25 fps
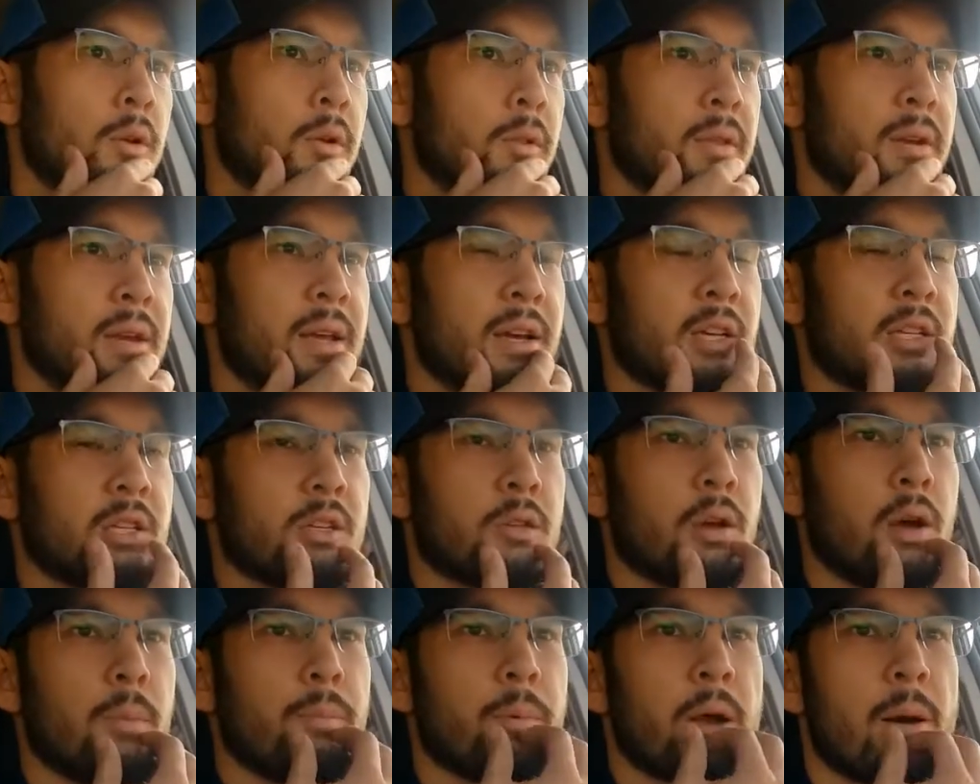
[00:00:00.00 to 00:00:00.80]

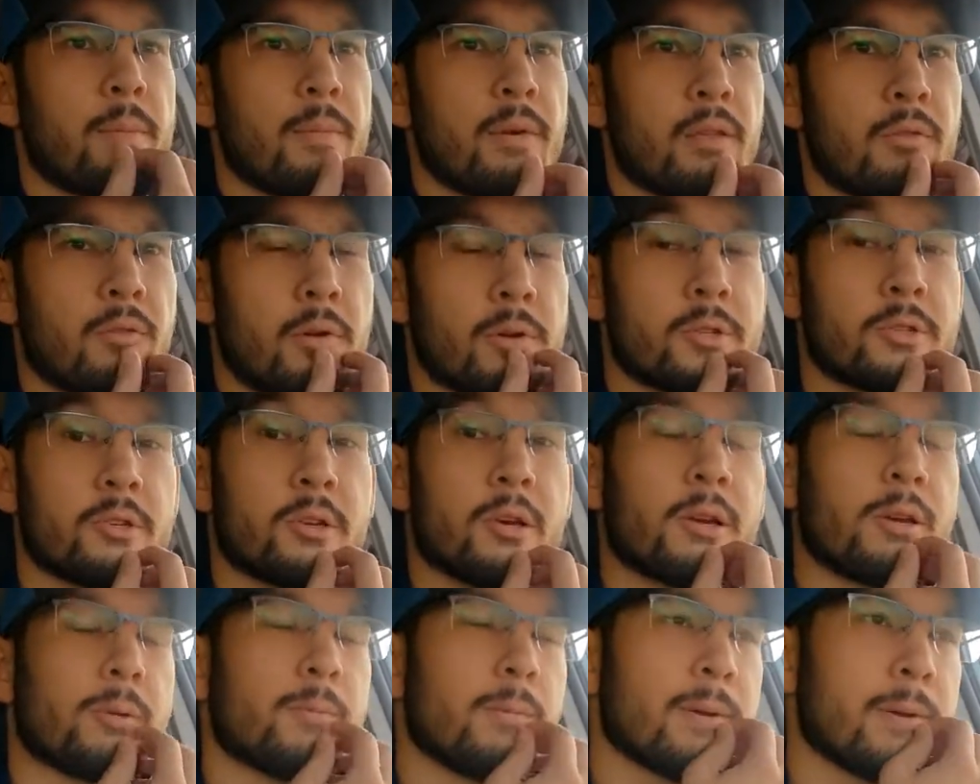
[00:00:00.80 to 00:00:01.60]
next upcoming threats are
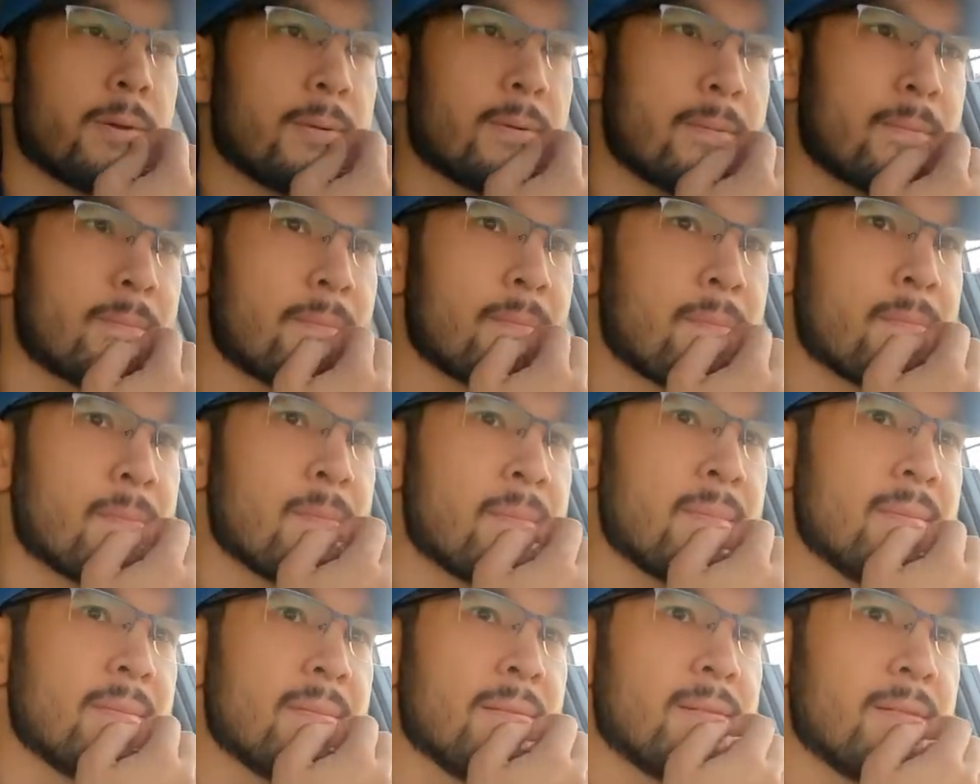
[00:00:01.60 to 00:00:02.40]
going to be
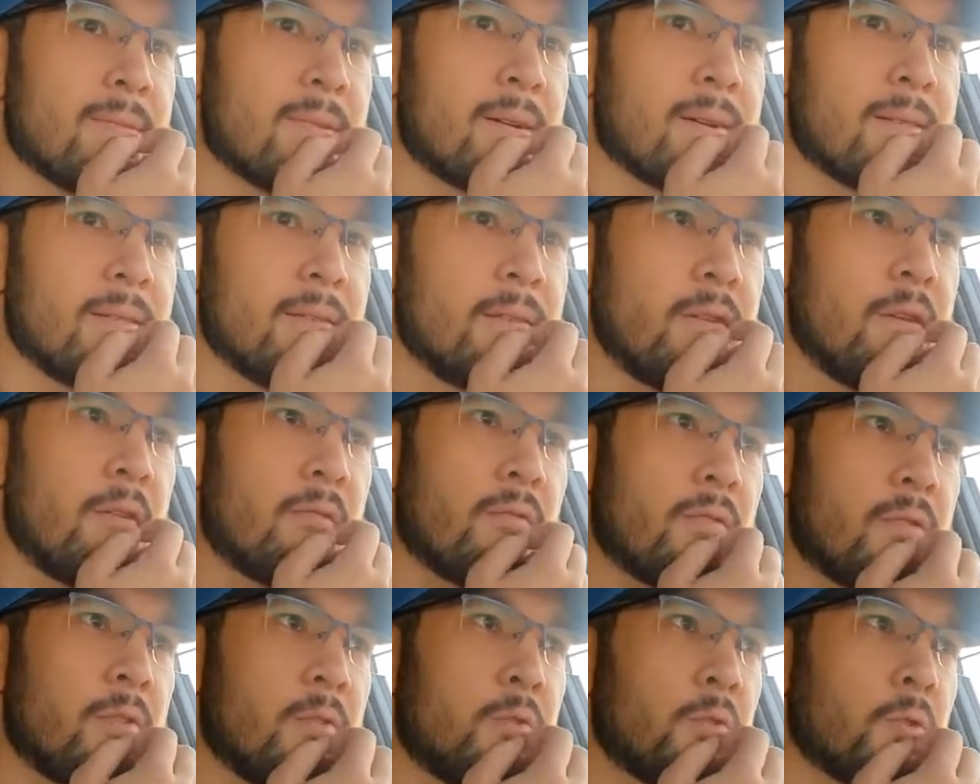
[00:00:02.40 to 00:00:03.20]
in the near
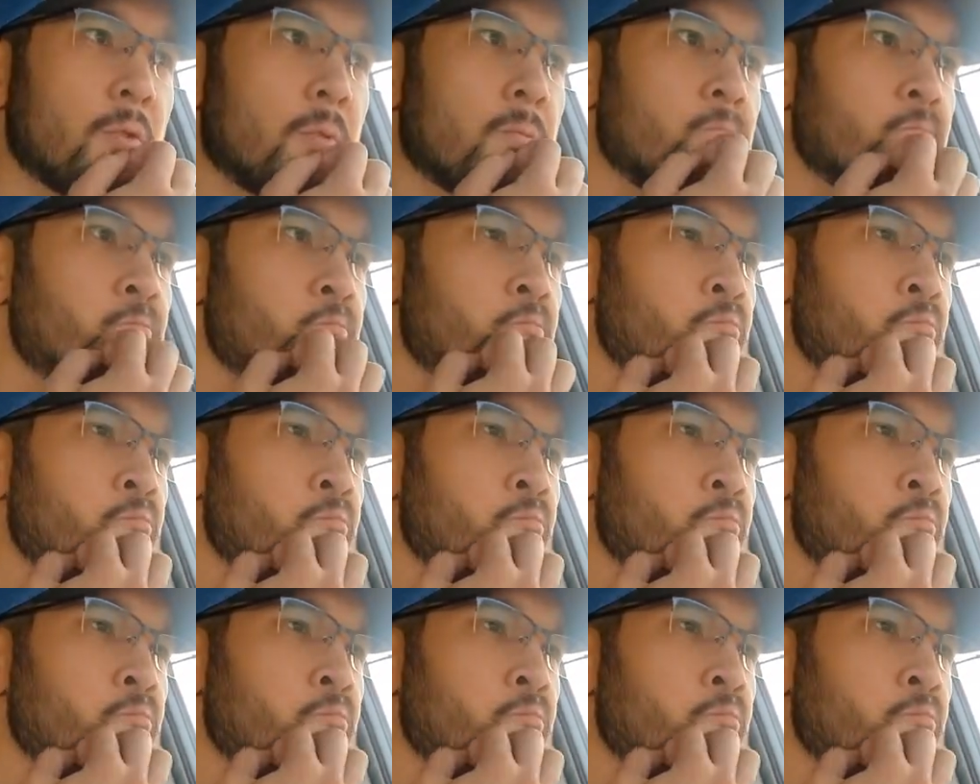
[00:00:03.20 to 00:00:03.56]
future.